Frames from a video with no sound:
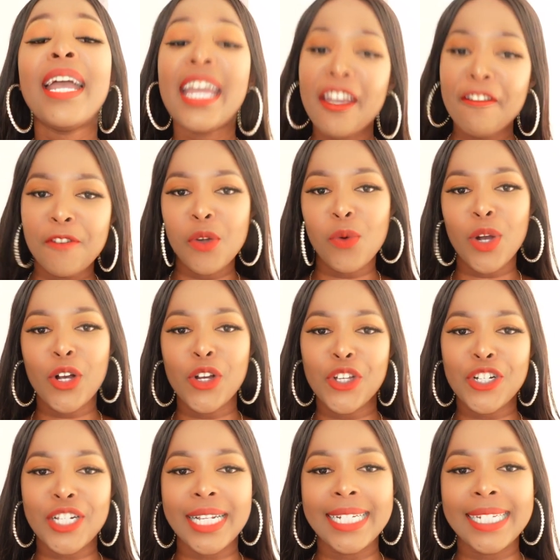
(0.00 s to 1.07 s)
if you work on
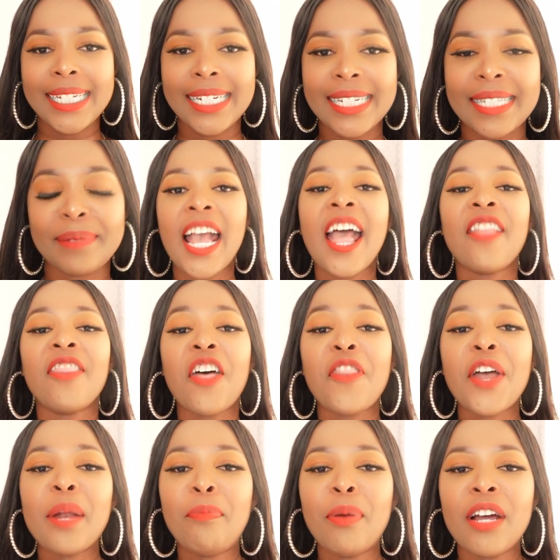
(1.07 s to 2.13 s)
Usalytics. The
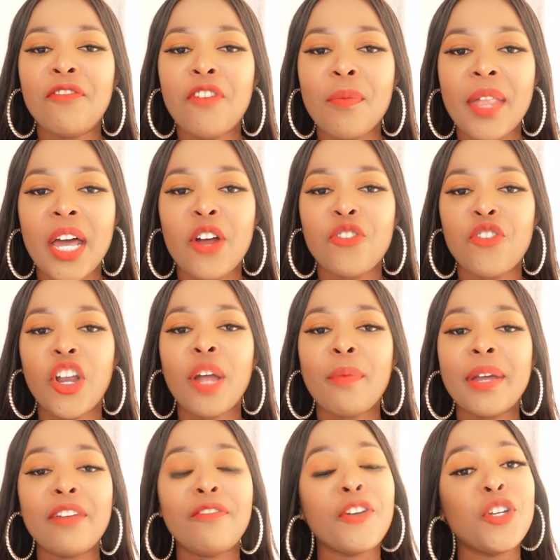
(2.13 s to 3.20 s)
third platform that I would
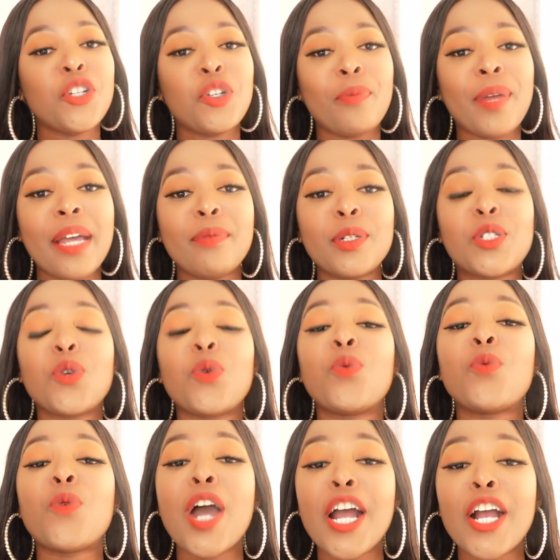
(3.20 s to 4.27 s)
recommend for you to be able to
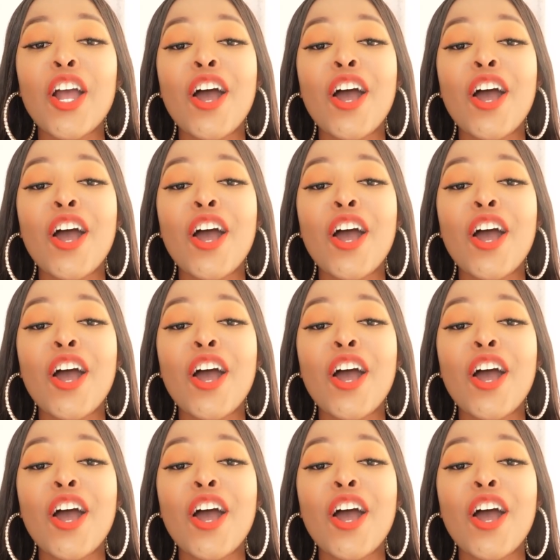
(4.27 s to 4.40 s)
work